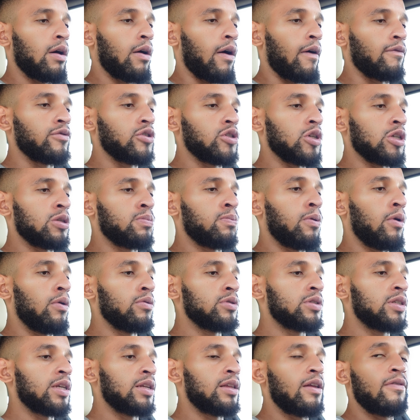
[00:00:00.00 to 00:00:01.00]
I've just
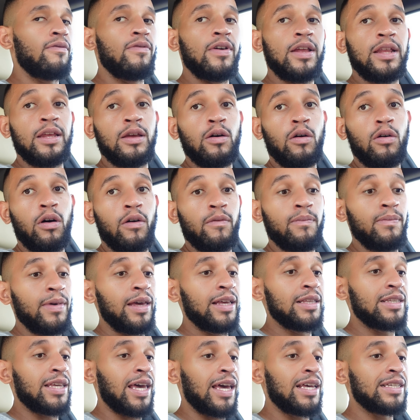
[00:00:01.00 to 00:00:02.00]
posted the video of
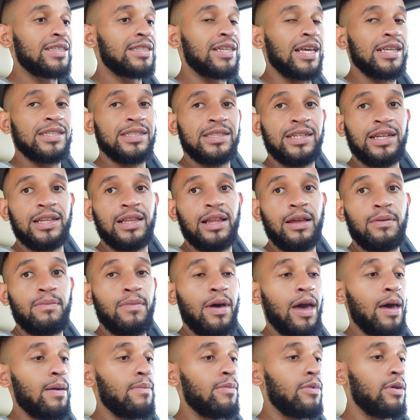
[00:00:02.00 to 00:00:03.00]
me taste testing the
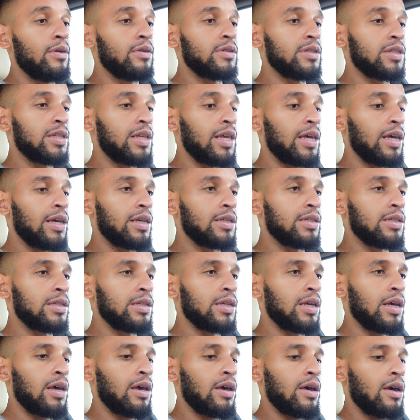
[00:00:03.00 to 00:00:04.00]
Meta Moon sticks.